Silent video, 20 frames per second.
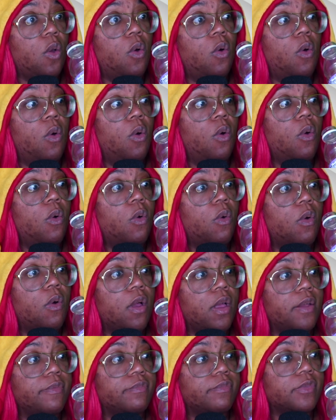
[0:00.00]
Oh,
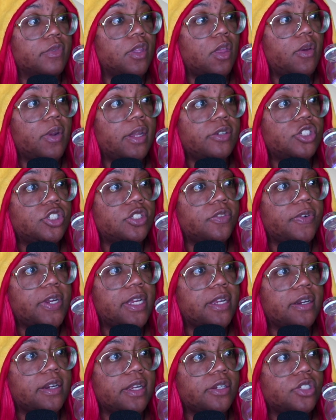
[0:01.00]
now she's
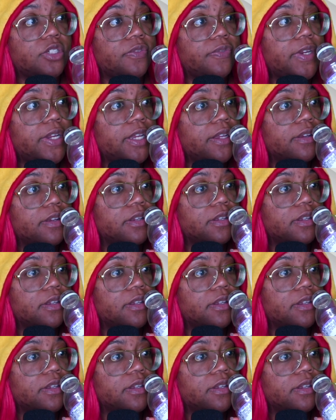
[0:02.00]
free, now she's free.